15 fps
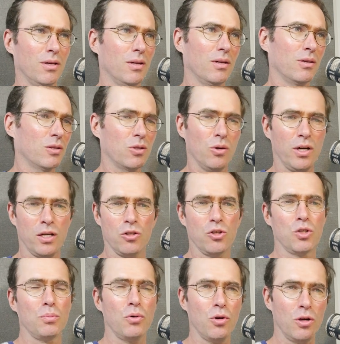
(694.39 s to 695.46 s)
so I can
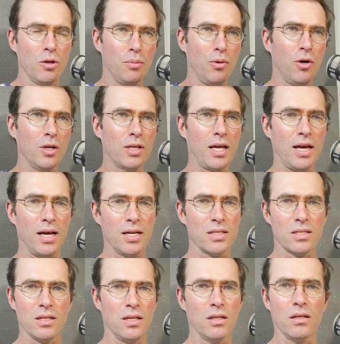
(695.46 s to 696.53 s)
just put on a
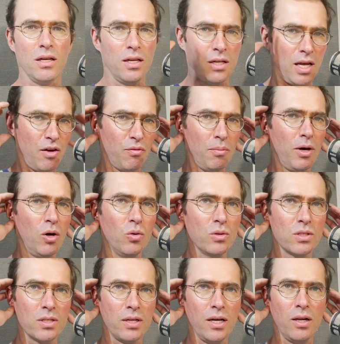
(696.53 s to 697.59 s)
podcast and have my own
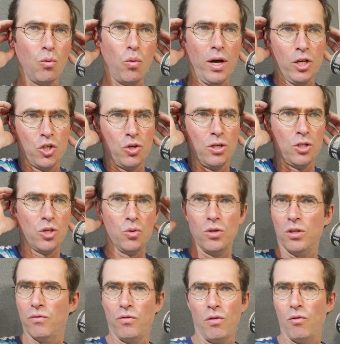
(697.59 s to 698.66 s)
style. Why should I tune
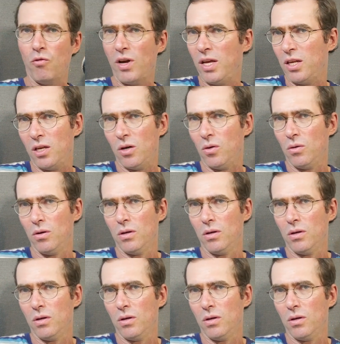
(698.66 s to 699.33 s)
in for the radio?